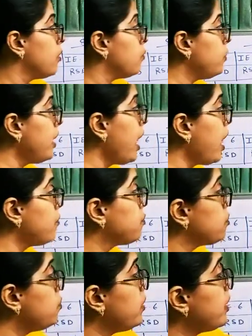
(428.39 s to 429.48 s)
We have
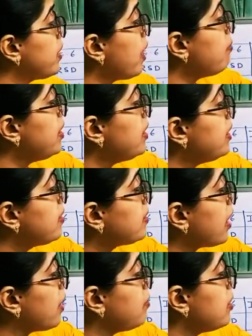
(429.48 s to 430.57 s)
to enable this
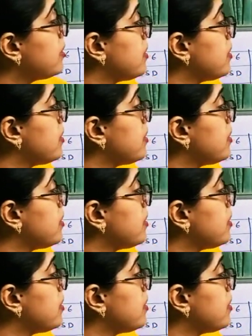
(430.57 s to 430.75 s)
timer